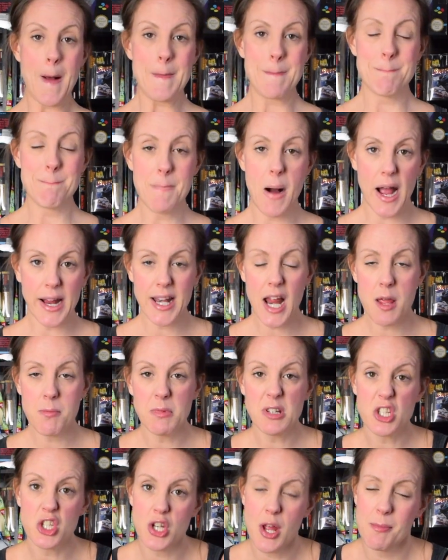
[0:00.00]
My name
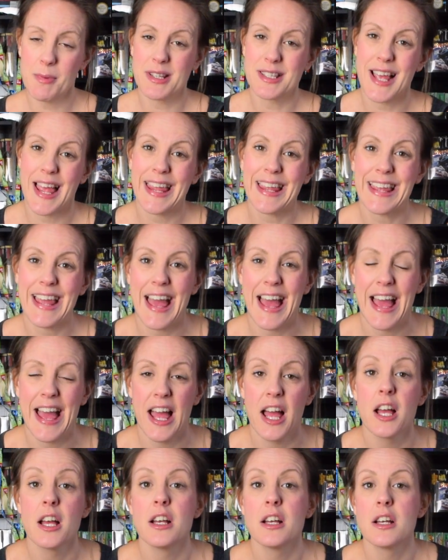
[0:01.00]
is Gemma. Take
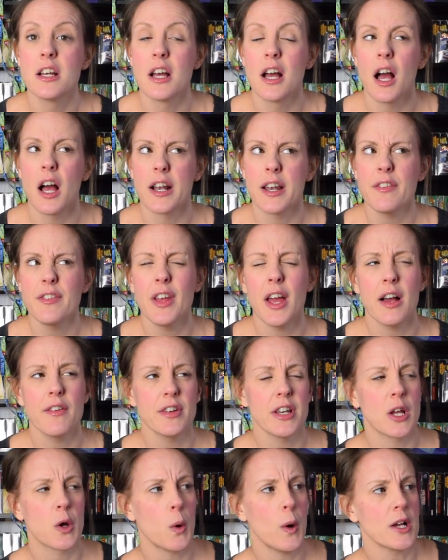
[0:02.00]
care, and if you have
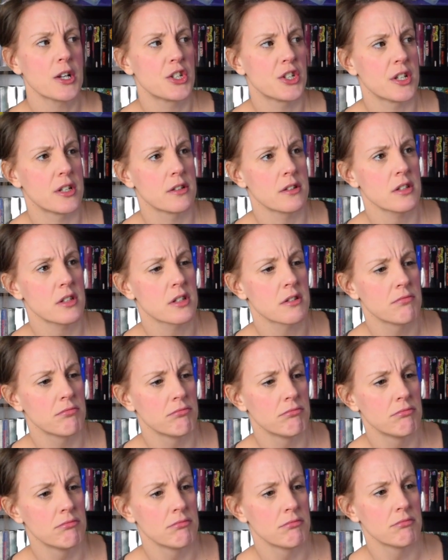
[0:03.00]
any questions,
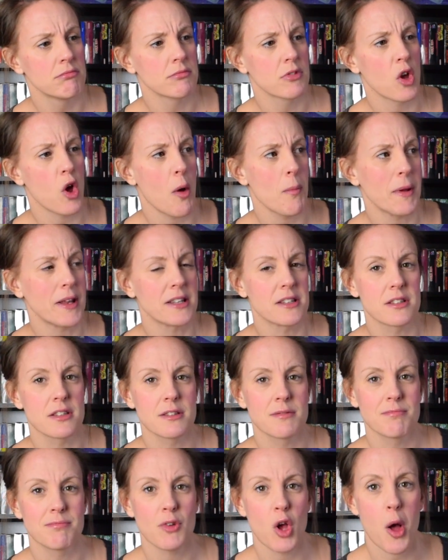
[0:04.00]
comment.
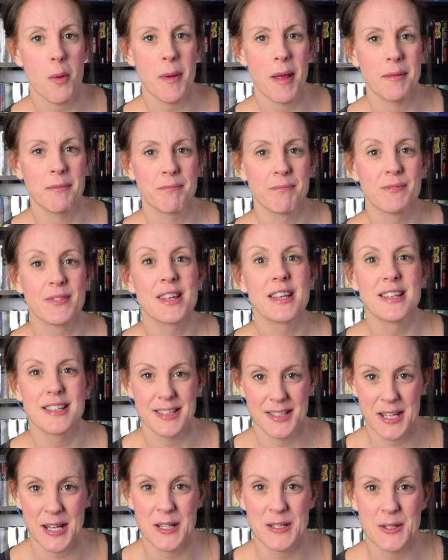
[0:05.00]

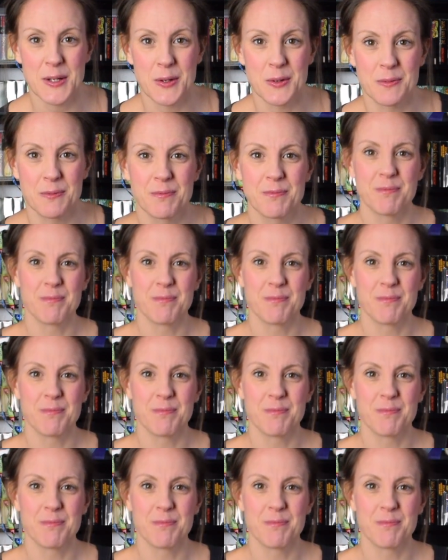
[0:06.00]
See you soon.